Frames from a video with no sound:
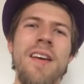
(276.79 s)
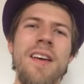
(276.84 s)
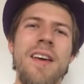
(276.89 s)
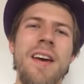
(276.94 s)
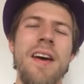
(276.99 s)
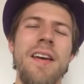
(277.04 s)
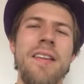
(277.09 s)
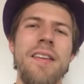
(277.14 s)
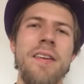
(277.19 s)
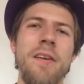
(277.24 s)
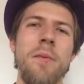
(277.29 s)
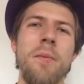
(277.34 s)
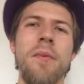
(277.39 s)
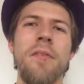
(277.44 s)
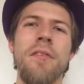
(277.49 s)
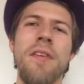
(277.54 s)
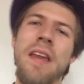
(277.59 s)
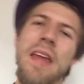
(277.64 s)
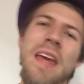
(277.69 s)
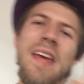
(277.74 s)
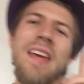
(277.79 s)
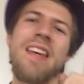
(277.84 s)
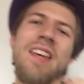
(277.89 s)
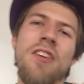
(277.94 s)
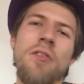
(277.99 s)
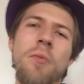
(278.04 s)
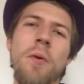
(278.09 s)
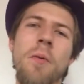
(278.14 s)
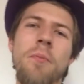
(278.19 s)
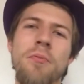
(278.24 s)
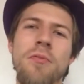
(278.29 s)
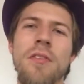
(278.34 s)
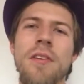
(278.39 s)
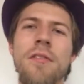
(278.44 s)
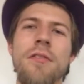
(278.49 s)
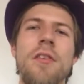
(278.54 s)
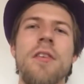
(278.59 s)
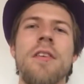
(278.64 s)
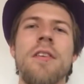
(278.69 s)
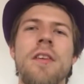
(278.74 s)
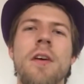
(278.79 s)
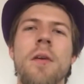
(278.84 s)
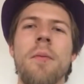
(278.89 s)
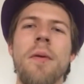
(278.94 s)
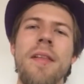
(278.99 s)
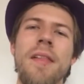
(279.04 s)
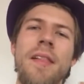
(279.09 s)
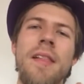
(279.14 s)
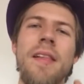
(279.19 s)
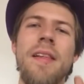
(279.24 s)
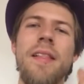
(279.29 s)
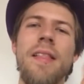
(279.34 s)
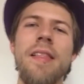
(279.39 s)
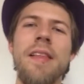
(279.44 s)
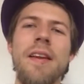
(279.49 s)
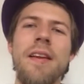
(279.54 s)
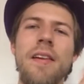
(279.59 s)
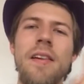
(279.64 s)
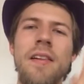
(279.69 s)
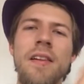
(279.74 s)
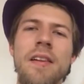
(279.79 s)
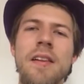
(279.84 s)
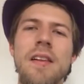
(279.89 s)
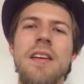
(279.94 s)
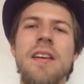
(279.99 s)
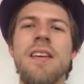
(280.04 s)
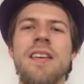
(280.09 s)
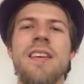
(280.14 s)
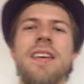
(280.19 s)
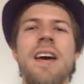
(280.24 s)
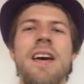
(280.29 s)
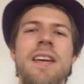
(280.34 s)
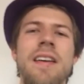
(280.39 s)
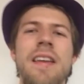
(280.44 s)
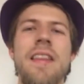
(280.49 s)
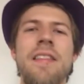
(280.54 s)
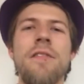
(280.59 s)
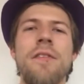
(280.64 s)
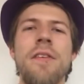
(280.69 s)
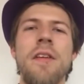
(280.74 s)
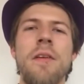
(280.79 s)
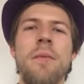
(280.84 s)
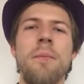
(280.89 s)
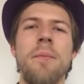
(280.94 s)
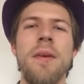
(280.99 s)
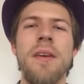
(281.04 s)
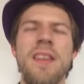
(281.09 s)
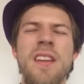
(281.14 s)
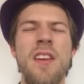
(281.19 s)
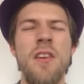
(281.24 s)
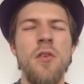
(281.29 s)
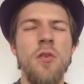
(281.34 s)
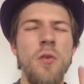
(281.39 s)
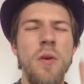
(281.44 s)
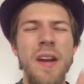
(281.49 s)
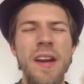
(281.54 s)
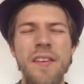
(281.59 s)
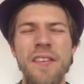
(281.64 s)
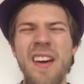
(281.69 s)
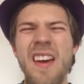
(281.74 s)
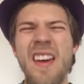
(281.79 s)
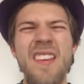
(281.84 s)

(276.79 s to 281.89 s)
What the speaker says: Had a little bit of an interruption, if you couldn't tell by the little cut in the film. But, you know, whatever.